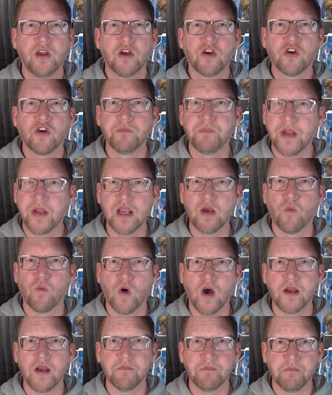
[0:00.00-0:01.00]
could be and
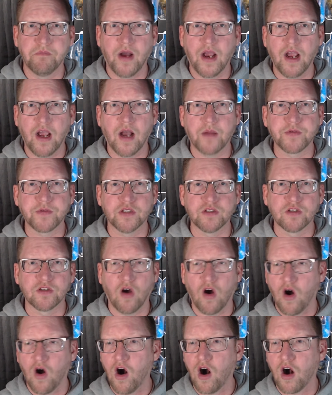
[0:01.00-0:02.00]
what my options
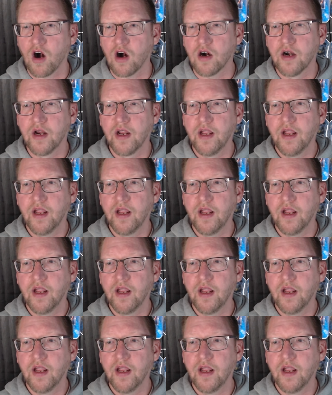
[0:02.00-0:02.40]
are.